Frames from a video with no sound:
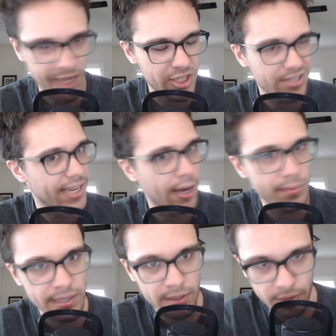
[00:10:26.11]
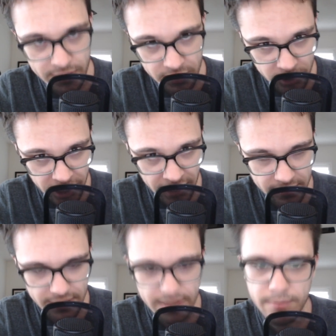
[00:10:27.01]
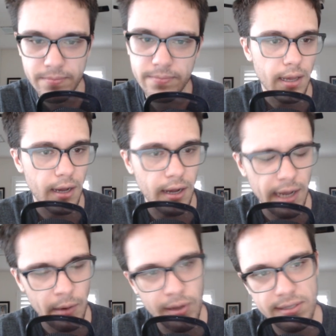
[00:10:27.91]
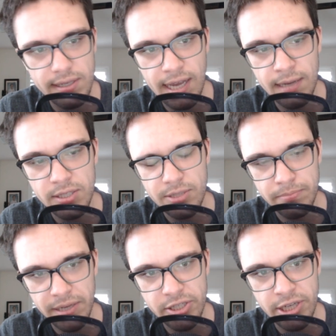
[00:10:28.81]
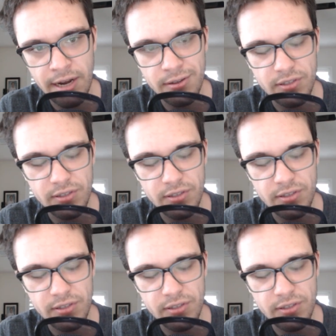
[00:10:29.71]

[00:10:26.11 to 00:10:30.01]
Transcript: It just helps increase your chances. Uh, and once again, big shout